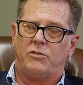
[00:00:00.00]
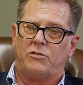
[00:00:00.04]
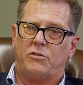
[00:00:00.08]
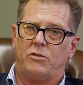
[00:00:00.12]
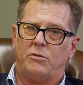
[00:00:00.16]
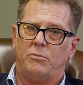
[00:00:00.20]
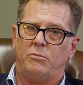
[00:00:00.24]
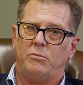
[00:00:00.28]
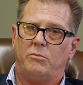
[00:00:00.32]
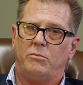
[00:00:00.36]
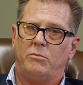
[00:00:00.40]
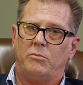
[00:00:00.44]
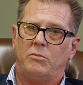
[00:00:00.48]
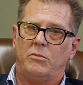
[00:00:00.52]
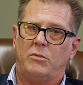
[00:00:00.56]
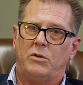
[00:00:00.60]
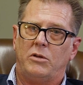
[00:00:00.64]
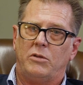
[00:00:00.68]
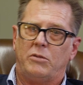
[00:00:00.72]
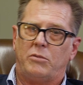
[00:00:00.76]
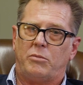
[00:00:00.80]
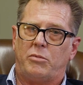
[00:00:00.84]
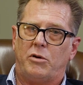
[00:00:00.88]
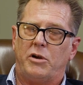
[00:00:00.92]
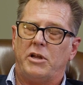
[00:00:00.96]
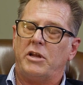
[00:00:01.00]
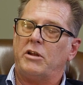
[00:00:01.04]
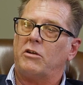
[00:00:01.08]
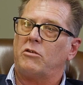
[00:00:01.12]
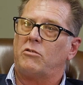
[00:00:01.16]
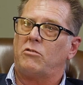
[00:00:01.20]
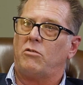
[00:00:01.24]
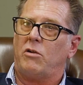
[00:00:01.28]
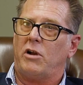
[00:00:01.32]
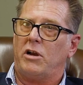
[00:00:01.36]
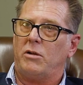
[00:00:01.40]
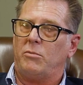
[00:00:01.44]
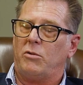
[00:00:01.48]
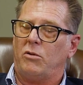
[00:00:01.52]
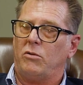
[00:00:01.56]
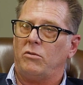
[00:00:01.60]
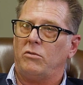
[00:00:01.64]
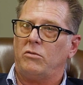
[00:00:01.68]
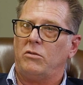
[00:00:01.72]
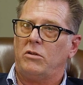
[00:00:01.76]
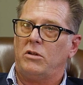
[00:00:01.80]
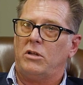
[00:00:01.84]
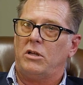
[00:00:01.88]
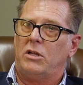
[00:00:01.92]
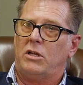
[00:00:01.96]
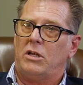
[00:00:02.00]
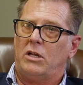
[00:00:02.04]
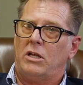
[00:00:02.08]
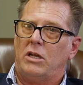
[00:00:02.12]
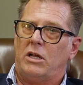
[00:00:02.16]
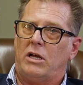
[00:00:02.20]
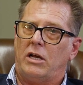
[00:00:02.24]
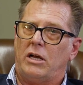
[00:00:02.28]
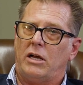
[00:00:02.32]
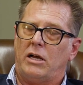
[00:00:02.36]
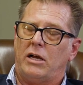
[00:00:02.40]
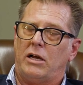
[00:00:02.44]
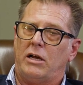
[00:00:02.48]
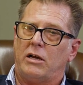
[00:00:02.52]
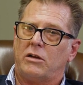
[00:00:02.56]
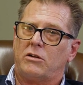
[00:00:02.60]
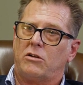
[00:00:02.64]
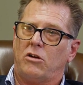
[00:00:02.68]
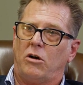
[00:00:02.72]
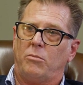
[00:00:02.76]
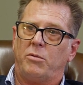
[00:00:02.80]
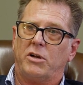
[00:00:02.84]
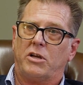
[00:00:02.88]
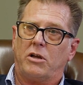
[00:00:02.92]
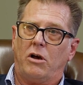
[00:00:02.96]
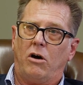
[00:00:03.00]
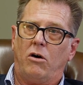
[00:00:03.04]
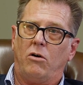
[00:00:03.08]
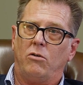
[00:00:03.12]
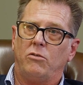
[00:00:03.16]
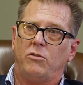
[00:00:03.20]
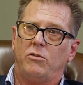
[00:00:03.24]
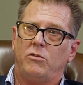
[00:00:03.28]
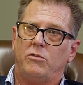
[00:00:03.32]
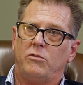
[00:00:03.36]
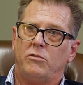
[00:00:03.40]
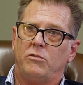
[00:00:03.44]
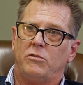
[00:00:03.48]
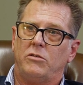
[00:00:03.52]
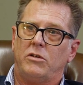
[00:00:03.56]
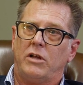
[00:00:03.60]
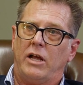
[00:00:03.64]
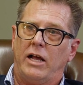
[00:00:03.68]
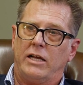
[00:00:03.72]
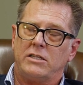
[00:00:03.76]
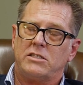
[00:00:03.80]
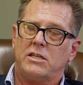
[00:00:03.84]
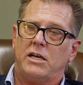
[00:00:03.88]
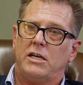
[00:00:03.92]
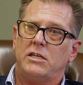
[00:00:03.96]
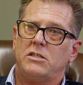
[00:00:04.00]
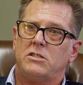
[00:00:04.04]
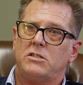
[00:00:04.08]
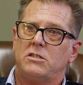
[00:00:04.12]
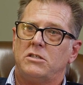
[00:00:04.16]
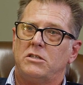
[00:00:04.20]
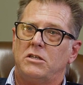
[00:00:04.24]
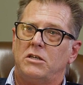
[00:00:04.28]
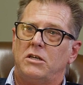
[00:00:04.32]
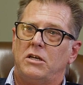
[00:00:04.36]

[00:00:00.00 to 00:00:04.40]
some pretty incredible copper gold assays,